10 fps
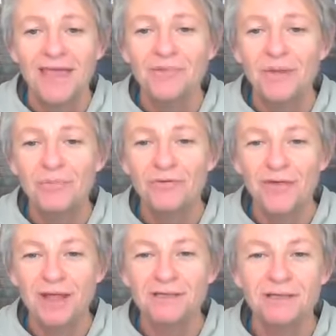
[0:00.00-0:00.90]
can we
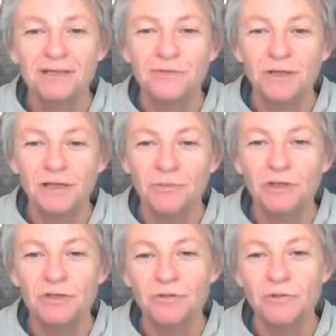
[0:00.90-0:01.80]
prevent it, what can
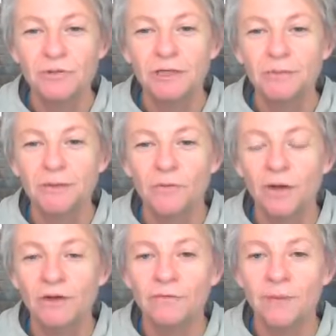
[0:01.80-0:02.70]
we do, a little bit
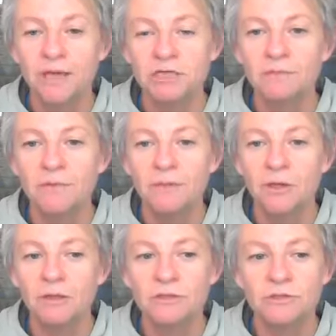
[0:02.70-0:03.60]
more information
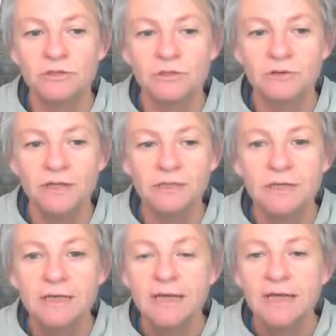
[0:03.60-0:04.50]
maybe on the
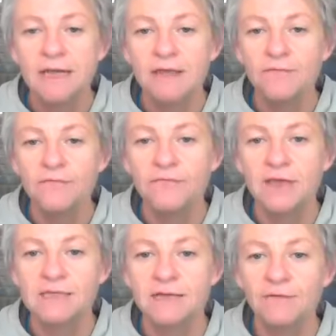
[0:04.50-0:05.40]
surgeries. And if
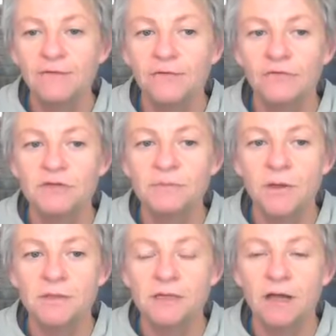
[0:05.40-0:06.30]
there's enough of a
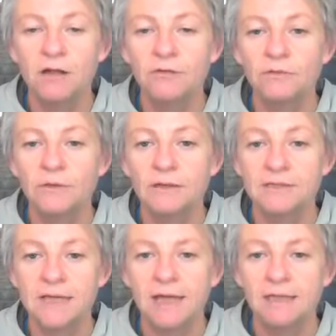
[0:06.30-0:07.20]
response,
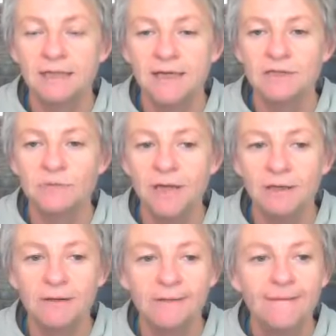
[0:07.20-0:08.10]
I'll tackle it next
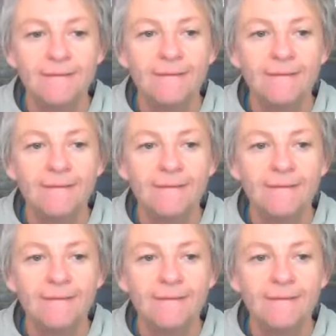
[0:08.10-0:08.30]
week.